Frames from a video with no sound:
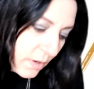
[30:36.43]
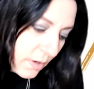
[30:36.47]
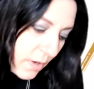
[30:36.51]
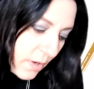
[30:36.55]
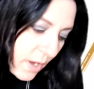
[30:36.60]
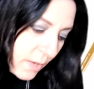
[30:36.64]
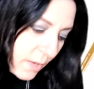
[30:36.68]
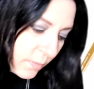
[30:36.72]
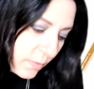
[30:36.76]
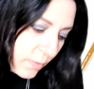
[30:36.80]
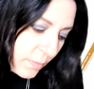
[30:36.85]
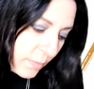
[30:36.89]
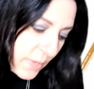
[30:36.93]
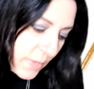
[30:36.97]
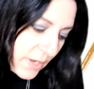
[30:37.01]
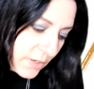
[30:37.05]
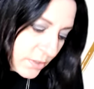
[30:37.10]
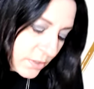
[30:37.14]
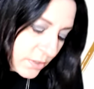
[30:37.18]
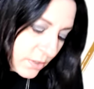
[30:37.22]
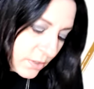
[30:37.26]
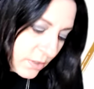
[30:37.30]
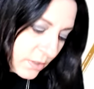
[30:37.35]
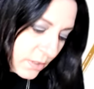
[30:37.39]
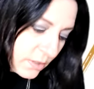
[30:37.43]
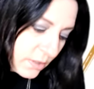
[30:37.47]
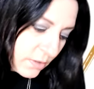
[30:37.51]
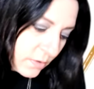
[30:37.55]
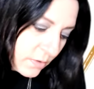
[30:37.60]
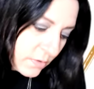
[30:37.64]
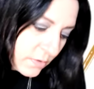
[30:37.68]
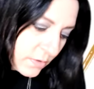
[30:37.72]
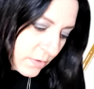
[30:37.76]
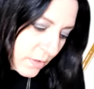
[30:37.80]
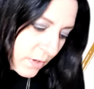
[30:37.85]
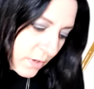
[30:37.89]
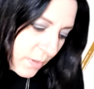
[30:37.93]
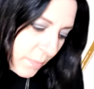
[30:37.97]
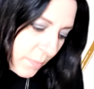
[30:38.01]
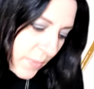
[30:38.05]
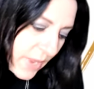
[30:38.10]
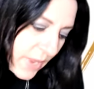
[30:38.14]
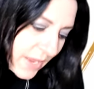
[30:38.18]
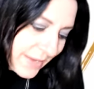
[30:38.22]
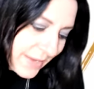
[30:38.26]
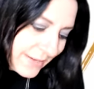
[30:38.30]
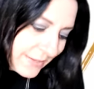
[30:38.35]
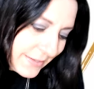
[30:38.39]
I will make sure that those are
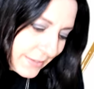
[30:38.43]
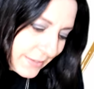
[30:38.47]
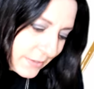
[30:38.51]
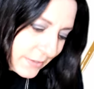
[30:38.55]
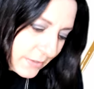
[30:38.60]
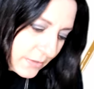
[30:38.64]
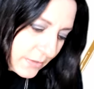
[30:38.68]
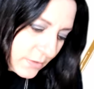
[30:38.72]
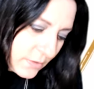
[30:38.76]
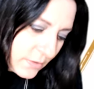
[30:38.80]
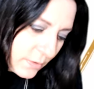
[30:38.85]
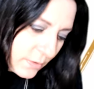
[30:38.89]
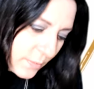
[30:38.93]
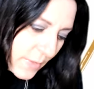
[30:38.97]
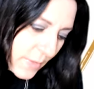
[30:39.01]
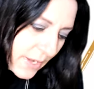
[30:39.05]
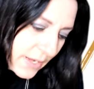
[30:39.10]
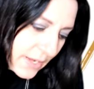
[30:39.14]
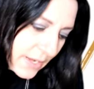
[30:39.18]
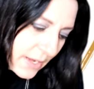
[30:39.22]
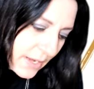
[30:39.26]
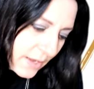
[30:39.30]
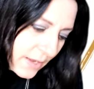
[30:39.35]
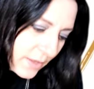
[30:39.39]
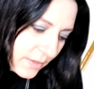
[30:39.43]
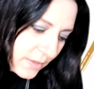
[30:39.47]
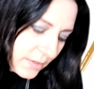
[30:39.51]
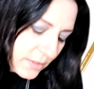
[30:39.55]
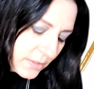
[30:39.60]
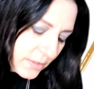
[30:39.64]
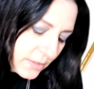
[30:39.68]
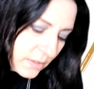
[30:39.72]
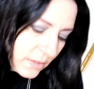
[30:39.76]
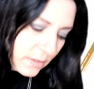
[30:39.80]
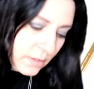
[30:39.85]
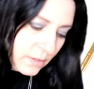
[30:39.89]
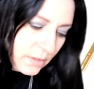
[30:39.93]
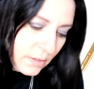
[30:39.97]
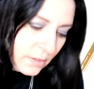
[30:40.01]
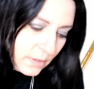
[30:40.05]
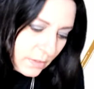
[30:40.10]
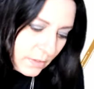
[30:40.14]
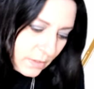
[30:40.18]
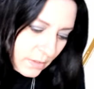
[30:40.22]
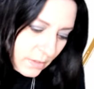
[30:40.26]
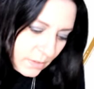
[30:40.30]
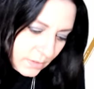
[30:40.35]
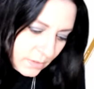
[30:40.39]
append into my calendar.
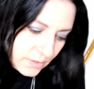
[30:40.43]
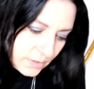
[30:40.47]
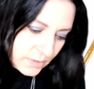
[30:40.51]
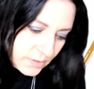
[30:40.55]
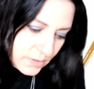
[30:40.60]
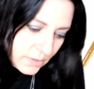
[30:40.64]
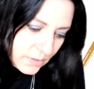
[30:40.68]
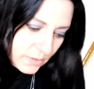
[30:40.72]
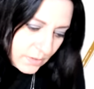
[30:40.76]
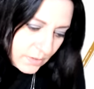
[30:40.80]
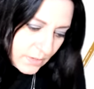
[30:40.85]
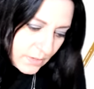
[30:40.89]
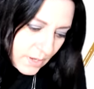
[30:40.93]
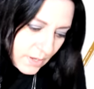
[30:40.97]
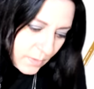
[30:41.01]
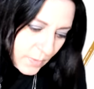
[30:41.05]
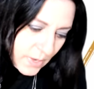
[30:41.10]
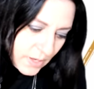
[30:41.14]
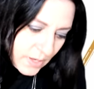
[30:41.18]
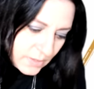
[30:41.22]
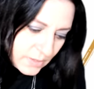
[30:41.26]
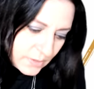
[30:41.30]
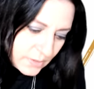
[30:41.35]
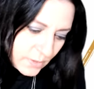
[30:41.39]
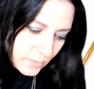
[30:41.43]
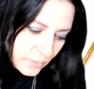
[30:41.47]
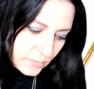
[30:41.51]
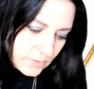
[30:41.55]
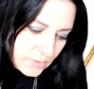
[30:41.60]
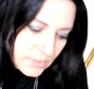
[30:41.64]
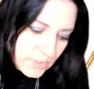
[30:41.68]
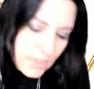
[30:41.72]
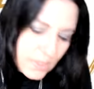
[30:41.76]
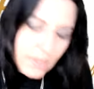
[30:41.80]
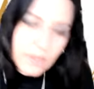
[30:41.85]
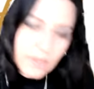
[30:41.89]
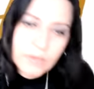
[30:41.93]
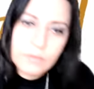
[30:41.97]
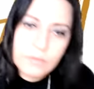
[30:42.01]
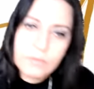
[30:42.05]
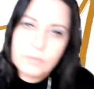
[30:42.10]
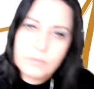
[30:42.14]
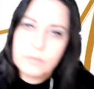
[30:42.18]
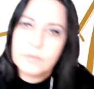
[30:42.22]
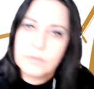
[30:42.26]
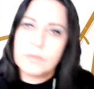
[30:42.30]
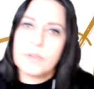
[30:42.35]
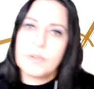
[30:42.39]
So then that way I don't
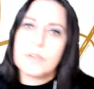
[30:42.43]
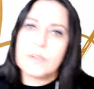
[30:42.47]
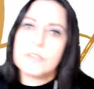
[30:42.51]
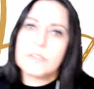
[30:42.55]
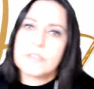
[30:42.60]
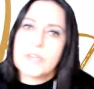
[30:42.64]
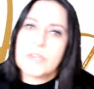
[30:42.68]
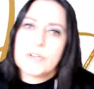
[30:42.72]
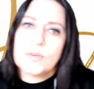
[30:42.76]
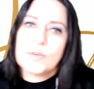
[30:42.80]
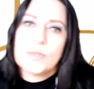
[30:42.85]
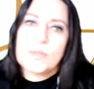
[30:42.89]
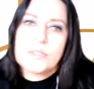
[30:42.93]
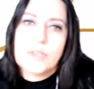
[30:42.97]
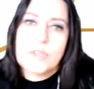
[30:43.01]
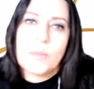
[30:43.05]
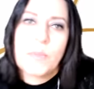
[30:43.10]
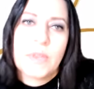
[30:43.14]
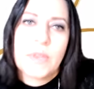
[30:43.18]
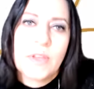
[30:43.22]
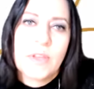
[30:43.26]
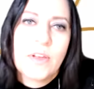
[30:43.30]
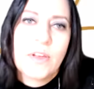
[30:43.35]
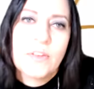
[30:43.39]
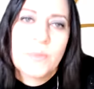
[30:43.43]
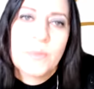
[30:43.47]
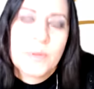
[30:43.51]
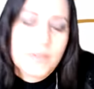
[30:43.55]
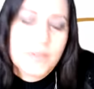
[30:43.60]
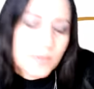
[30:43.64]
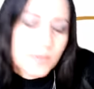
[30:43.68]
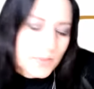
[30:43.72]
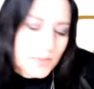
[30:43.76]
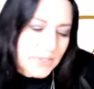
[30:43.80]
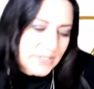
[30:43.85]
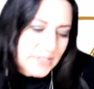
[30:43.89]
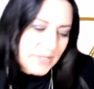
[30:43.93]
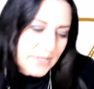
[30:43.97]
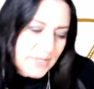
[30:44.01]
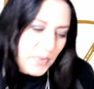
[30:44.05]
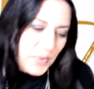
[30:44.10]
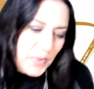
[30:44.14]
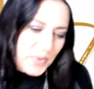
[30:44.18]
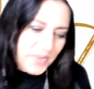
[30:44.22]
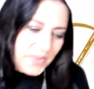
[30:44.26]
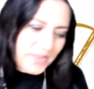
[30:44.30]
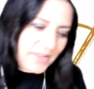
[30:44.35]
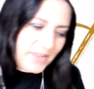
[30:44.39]
schedule something else because I want to see
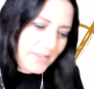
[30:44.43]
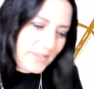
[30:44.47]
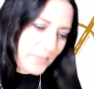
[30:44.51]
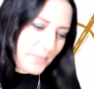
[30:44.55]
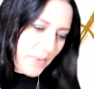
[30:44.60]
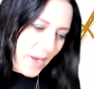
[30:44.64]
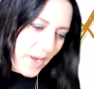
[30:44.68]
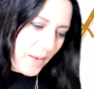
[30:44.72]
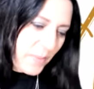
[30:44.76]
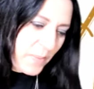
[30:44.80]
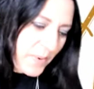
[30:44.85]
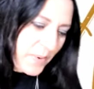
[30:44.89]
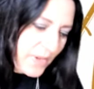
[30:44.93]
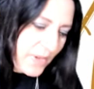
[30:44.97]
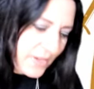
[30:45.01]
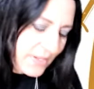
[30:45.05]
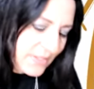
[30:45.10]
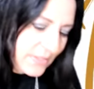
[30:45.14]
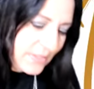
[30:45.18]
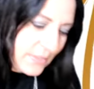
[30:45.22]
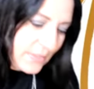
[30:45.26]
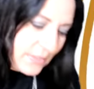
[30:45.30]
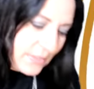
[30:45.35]
both of these properties.